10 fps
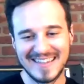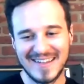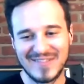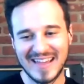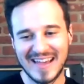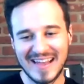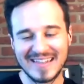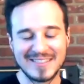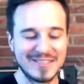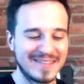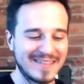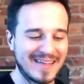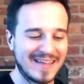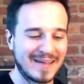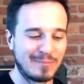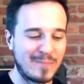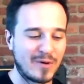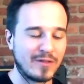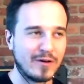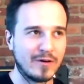love that. Actually, my
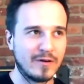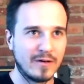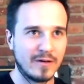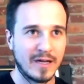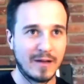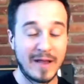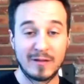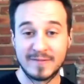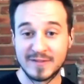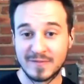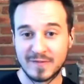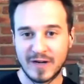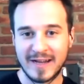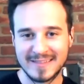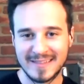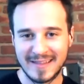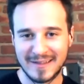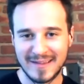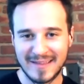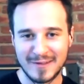brother now lives in France. I
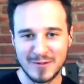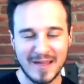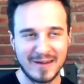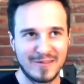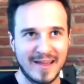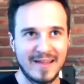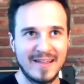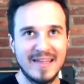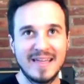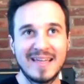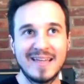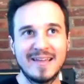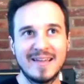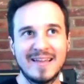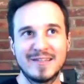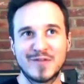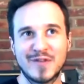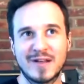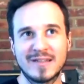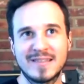think you may know that. He and his
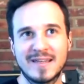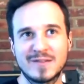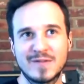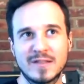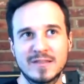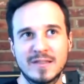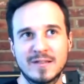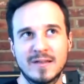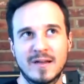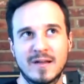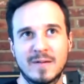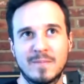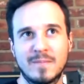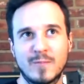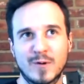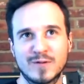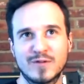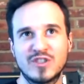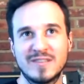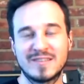fiance works for
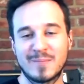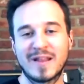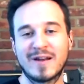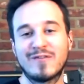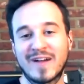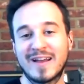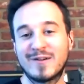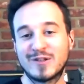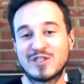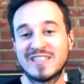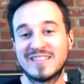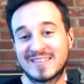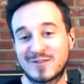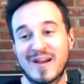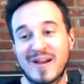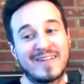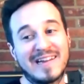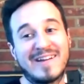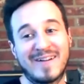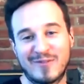a cheese company, and I'll find her cheeses around
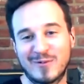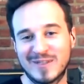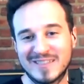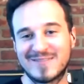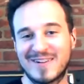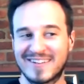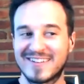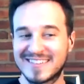here every once in a while, and I'll